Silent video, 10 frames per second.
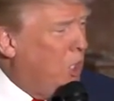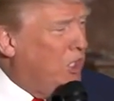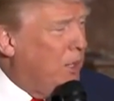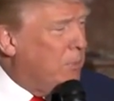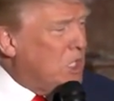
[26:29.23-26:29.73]

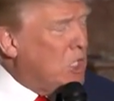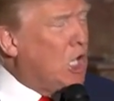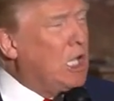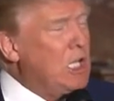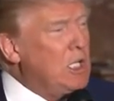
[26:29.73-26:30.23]
poll numbers.
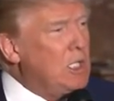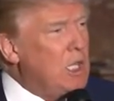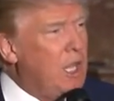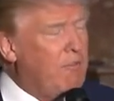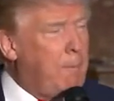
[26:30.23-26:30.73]
Look,
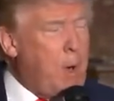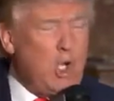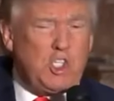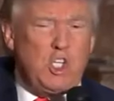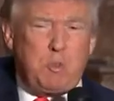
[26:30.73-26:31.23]
if a
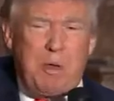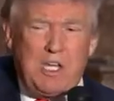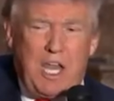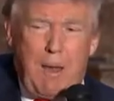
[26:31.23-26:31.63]
person's been